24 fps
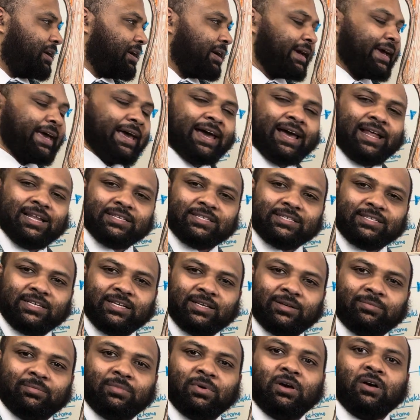
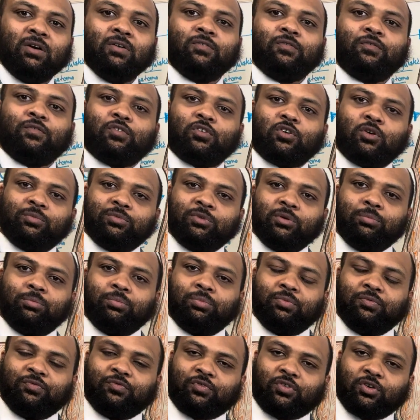calcium from
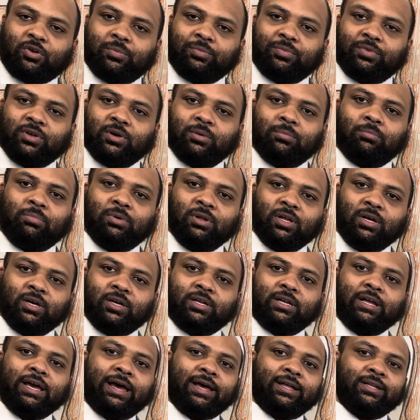the
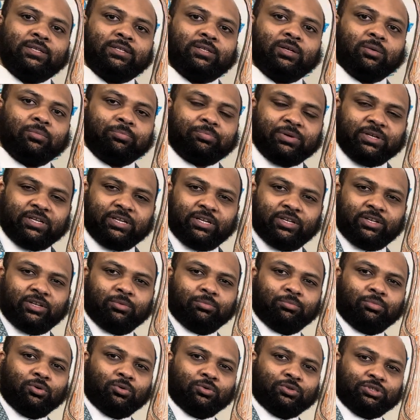blood and dump it in the
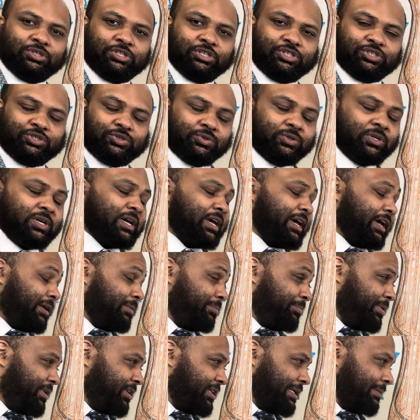bone tissue and
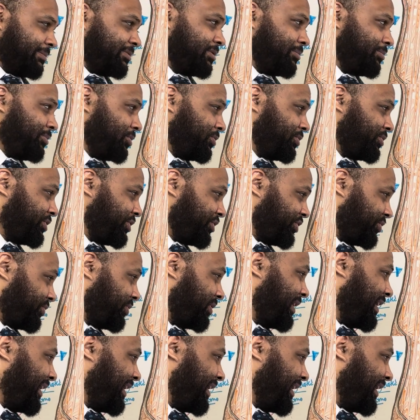build up the bone tissue.